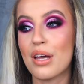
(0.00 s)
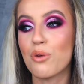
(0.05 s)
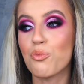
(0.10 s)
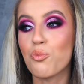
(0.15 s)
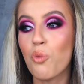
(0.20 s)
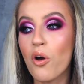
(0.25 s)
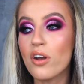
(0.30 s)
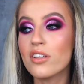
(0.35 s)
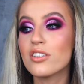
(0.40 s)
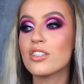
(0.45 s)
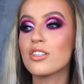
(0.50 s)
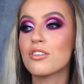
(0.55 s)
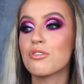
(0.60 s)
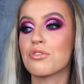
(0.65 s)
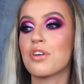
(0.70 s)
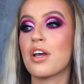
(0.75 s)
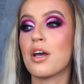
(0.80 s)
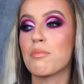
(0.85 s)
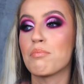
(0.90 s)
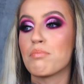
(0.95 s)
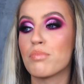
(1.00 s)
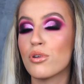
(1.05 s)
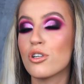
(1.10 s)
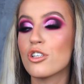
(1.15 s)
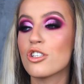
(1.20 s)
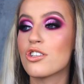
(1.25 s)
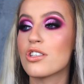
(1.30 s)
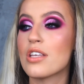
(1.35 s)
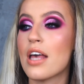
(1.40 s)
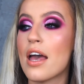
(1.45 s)
I wanted to create a
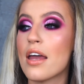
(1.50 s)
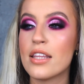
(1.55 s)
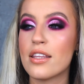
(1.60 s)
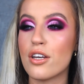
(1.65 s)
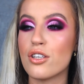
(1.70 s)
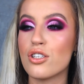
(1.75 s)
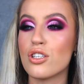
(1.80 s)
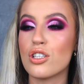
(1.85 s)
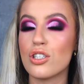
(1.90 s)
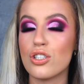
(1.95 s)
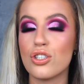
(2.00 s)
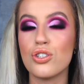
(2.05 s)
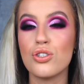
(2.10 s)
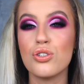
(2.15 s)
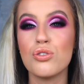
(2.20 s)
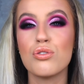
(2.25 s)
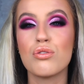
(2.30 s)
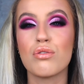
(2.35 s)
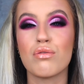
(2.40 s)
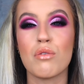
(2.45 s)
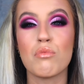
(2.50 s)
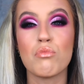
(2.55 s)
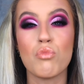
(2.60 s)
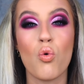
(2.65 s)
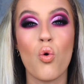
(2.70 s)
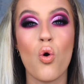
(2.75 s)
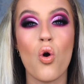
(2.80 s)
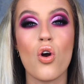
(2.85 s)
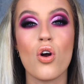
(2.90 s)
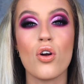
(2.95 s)
brush set that you could use for
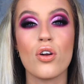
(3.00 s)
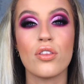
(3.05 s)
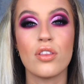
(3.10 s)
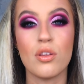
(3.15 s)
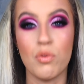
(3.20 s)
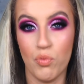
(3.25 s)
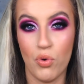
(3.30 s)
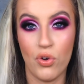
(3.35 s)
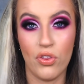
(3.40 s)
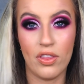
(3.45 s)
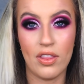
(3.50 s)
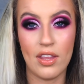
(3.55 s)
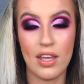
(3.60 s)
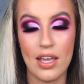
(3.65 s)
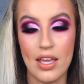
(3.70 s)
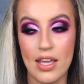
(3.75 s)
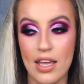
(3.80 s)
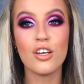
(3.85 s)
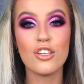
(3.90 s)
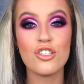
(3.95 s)
more than one thing.